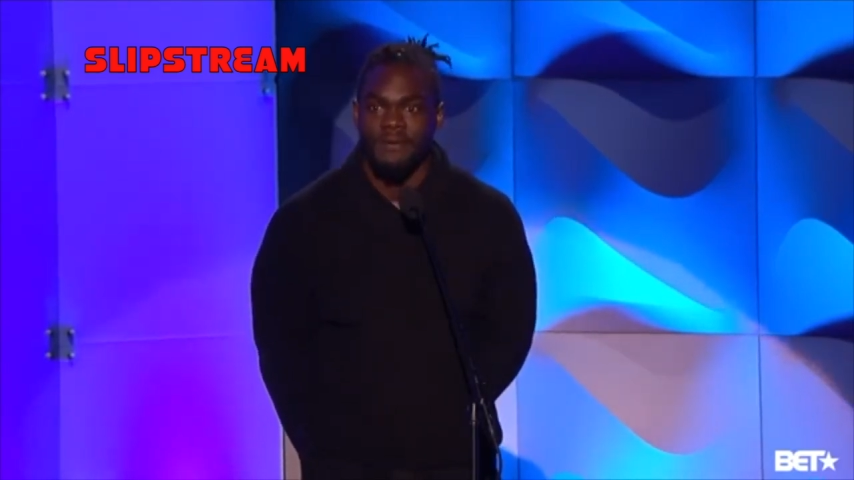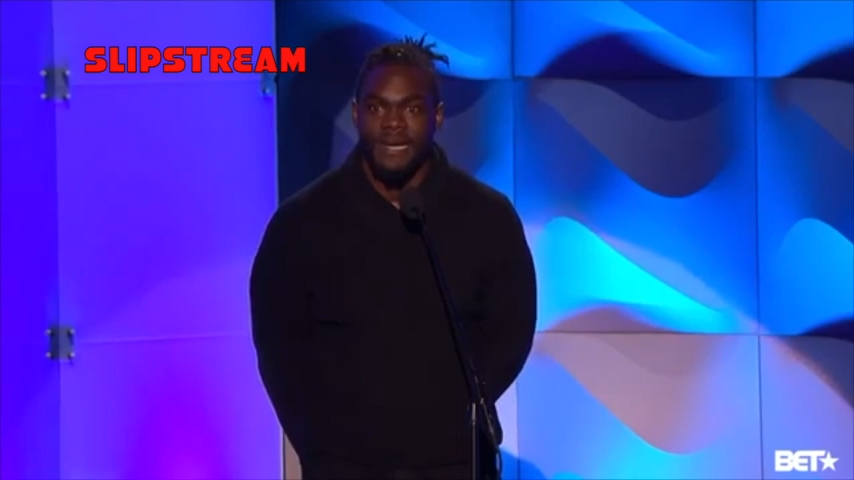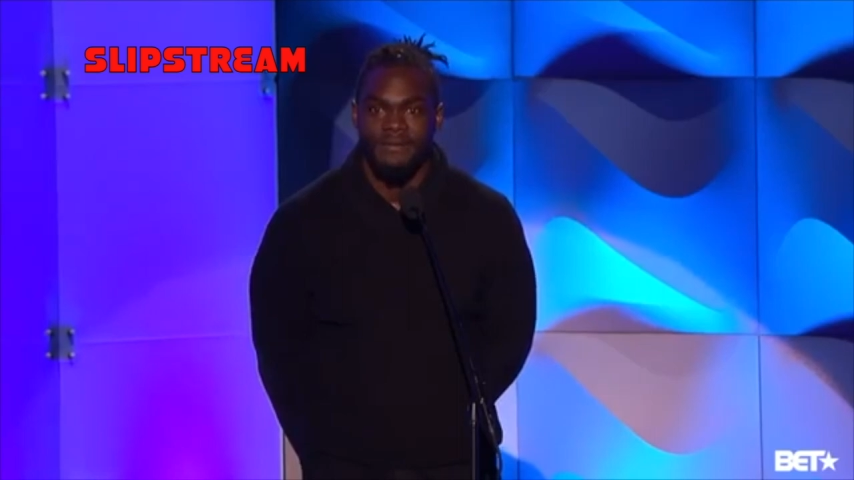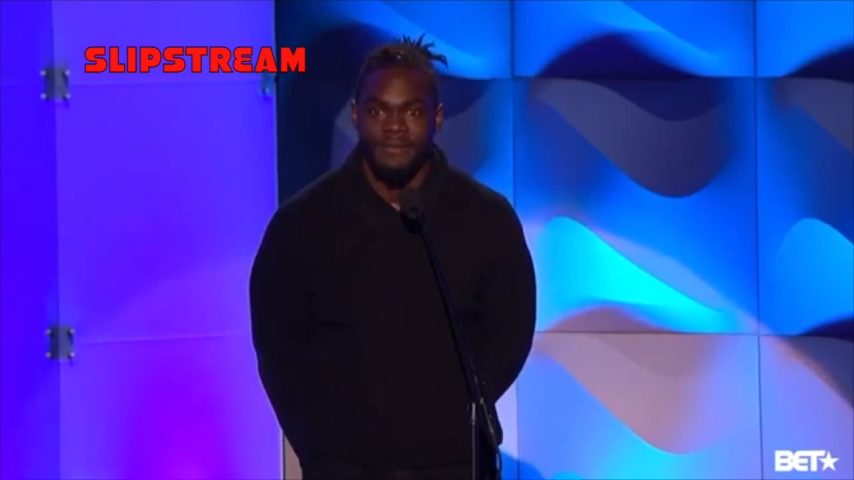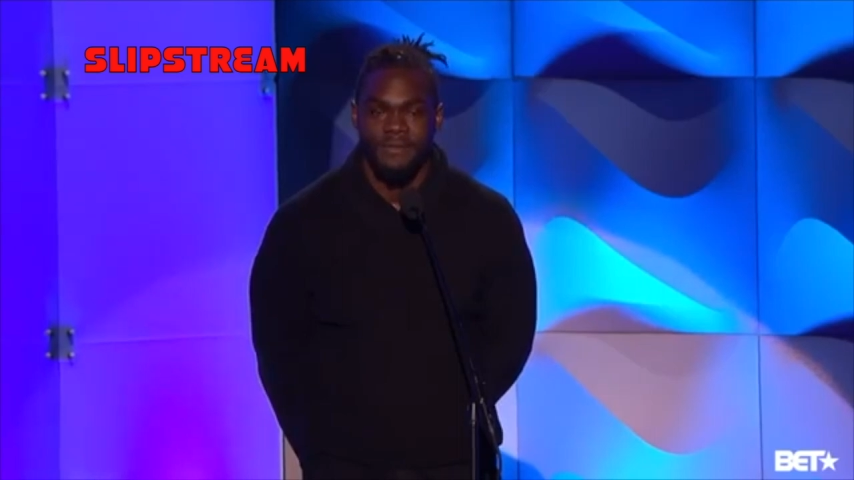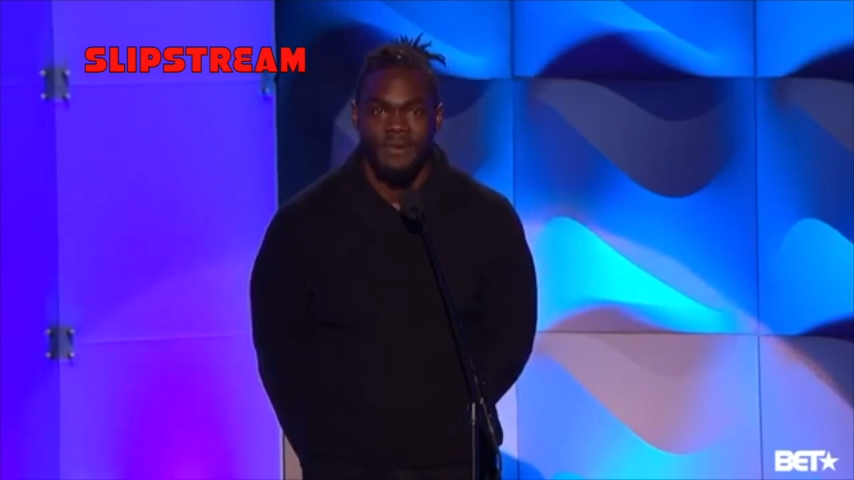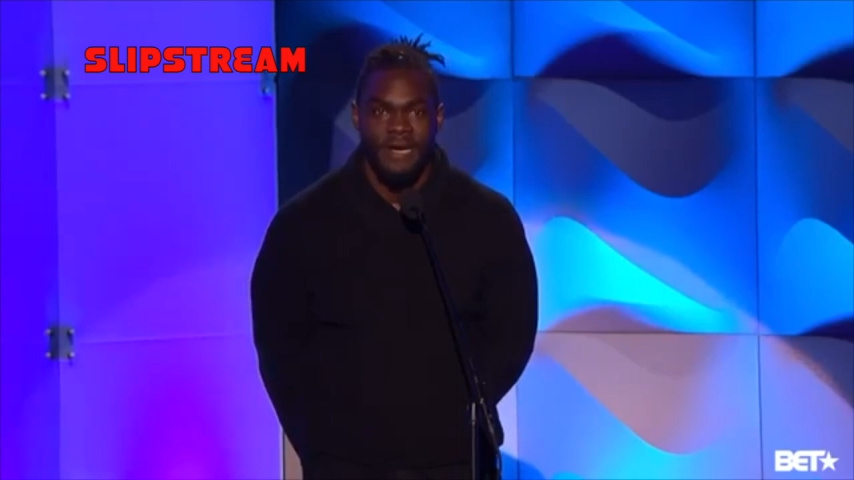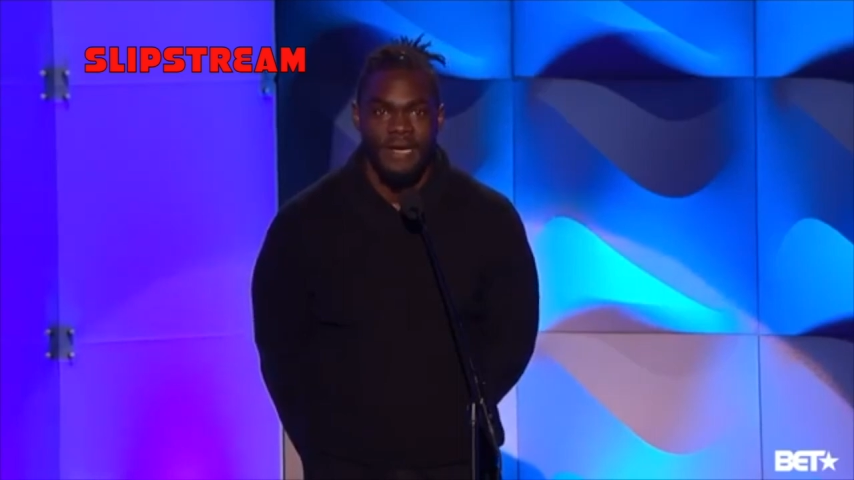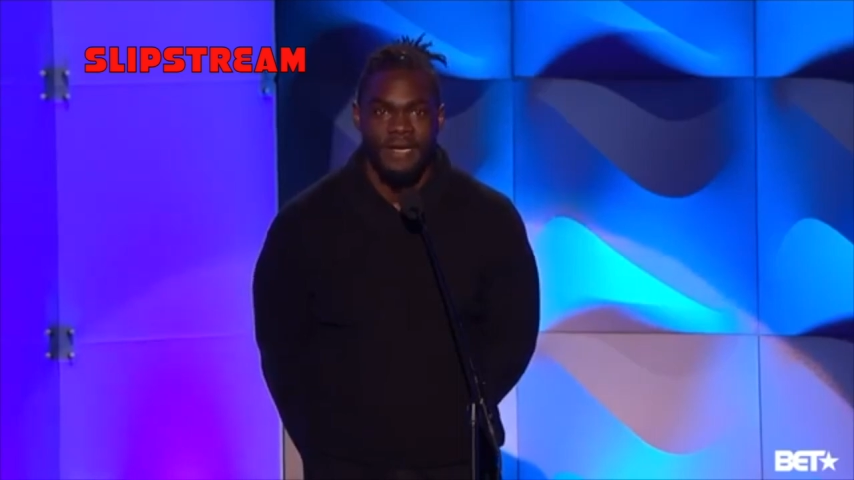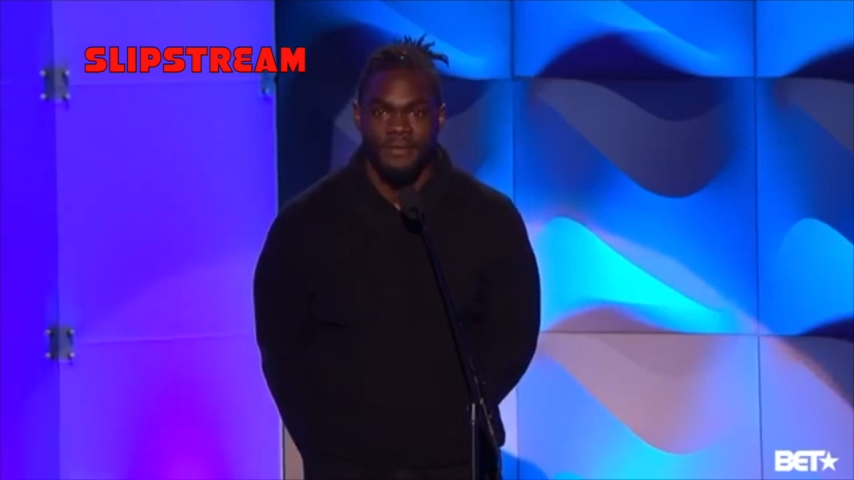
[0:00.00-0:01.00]
wife to a
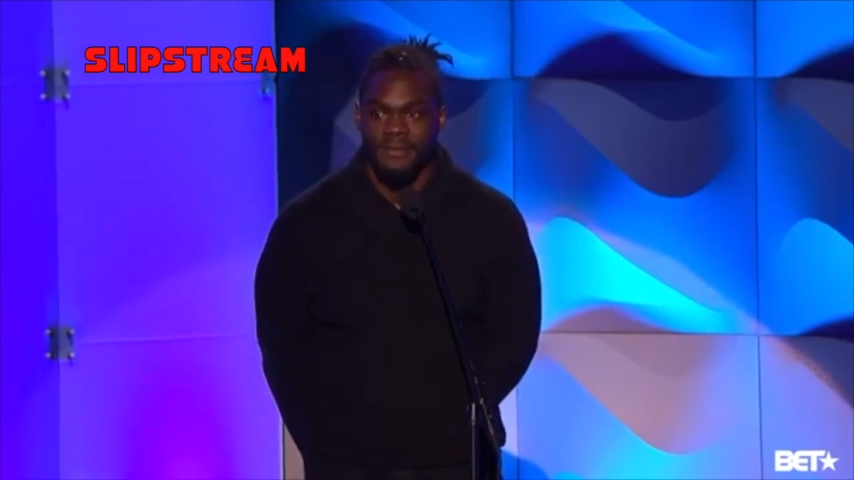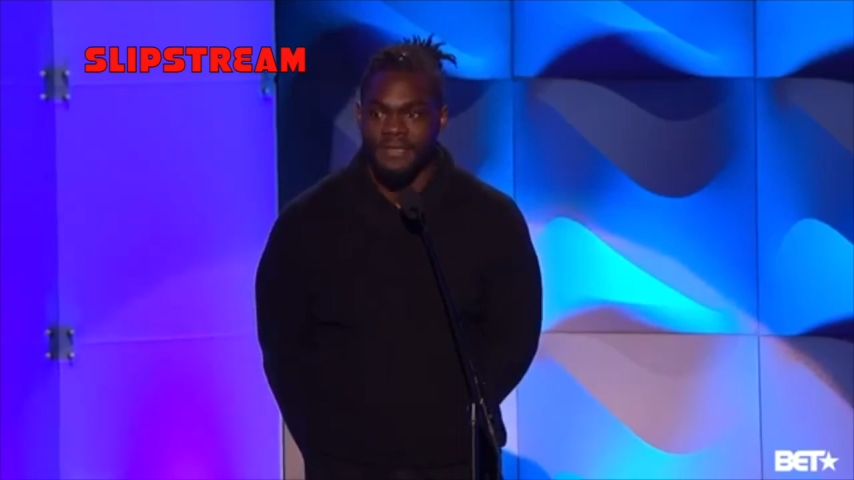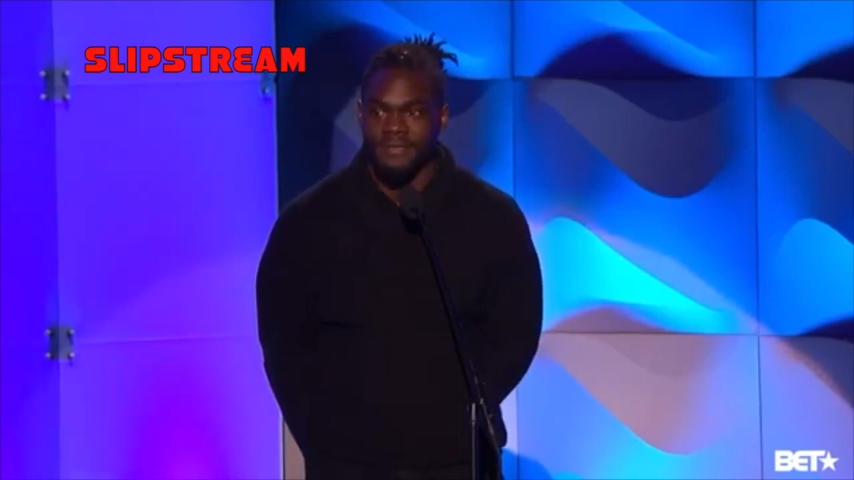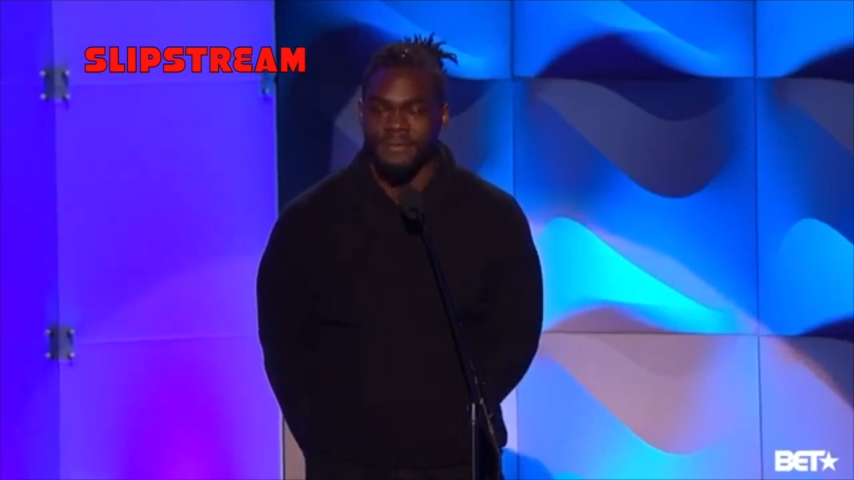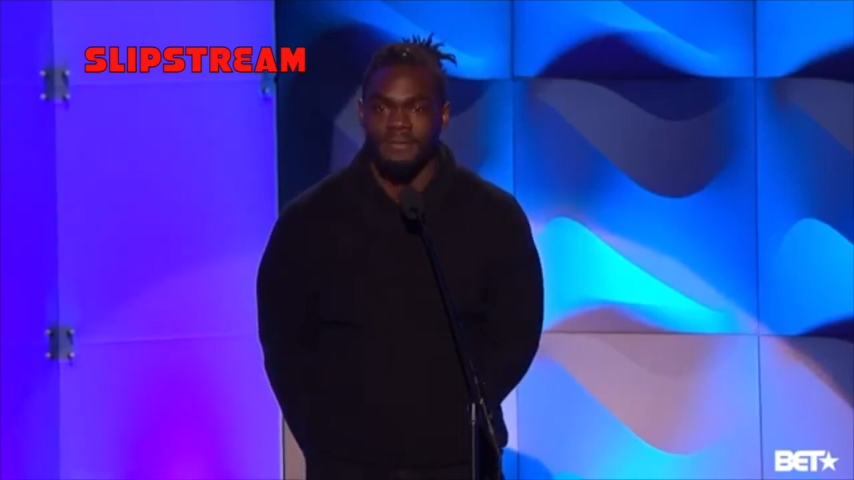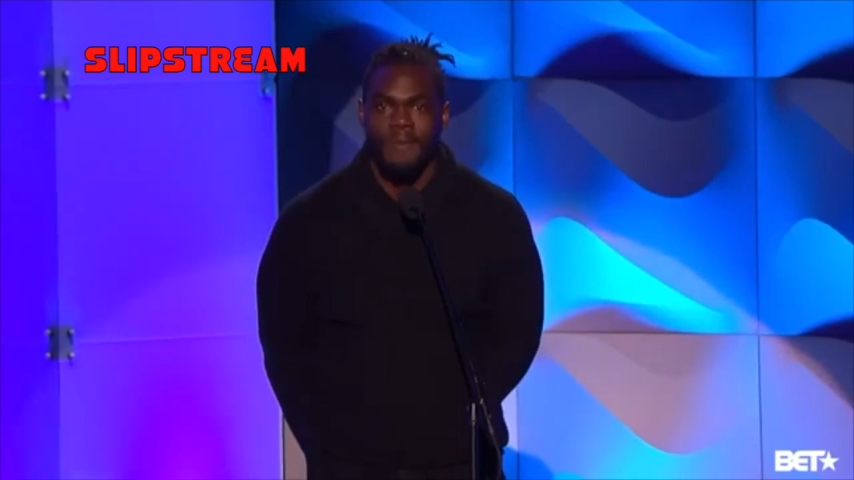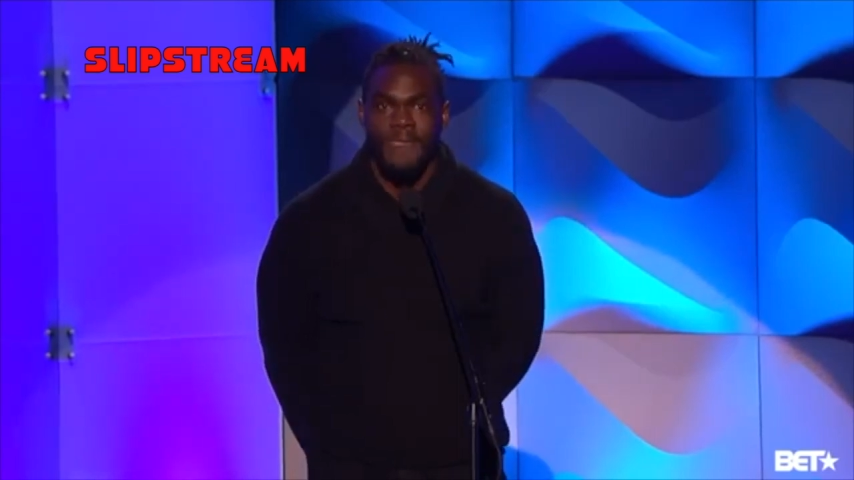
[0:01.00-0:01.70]
brain aneurysm.